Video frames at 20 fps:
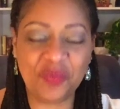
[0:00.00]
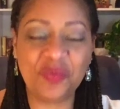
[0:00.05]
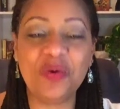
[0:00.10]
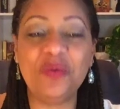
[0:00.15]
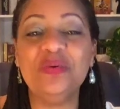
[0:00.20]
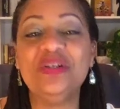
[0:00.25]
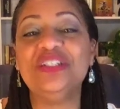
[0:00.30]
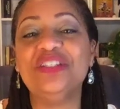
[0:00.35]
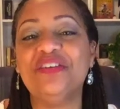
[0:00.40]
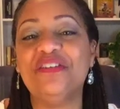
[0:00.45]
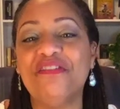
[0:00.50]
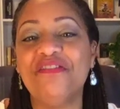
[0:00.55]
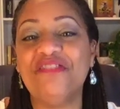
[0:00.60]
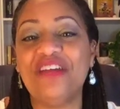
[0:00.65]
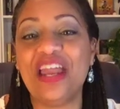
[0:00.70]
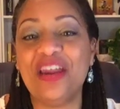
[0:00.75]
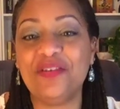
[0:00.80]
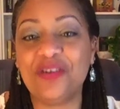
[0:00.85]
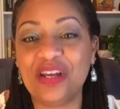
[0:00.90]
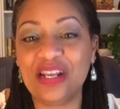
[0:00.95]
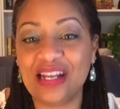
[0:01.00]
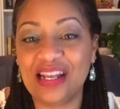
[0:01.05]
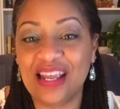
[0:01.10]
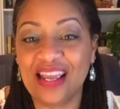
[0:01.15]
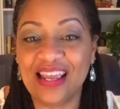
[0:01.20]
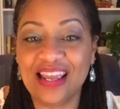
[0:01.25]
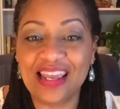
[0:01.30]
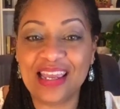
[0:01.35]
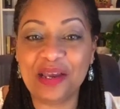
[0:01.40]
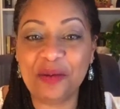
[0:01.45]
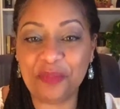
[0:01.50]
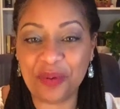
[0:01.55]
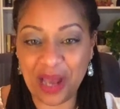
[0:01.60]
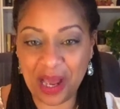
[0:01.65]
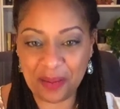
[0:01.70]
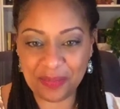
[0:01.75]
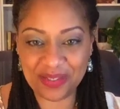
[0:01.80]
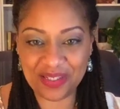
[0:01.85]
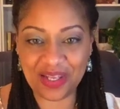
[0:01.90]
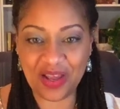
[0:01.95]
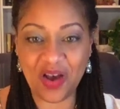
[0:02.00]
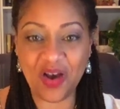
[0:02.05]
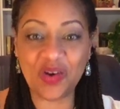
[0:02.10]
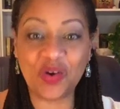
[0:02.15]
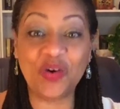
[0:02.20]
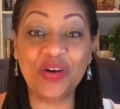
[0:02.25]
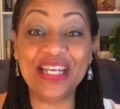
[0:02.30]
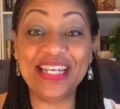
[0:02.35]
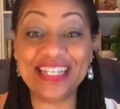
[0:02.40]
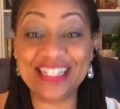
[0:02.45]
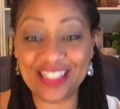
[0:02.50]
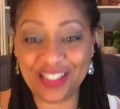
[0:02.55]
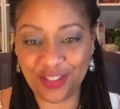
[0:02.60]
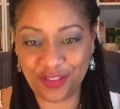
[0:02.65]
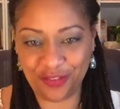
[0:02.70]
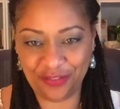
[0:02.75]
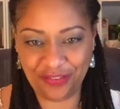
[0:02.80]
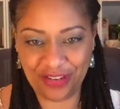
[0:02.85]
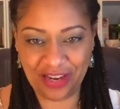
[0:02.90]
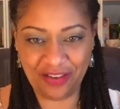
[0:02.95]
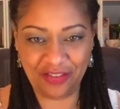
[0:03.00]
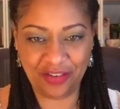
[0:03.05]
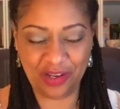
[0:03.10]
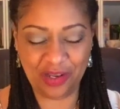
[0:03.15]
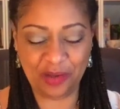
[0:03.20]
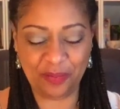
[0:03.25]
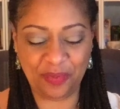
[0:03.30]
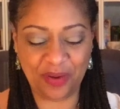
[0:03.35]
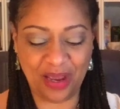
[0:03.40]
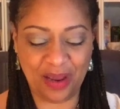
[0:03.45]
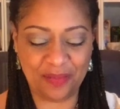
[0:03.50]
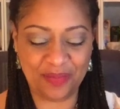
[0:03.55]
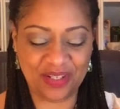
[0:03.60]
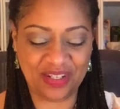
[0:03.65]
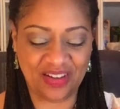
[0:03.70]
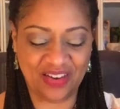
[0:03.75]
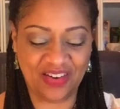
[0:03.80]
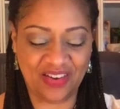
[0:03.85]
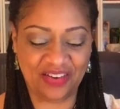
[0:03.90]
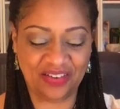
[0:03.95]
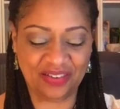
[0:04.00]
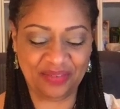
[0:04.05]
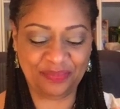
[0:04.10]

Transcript: What was your favorite hip-hop song, or is your favorite hip-hop song?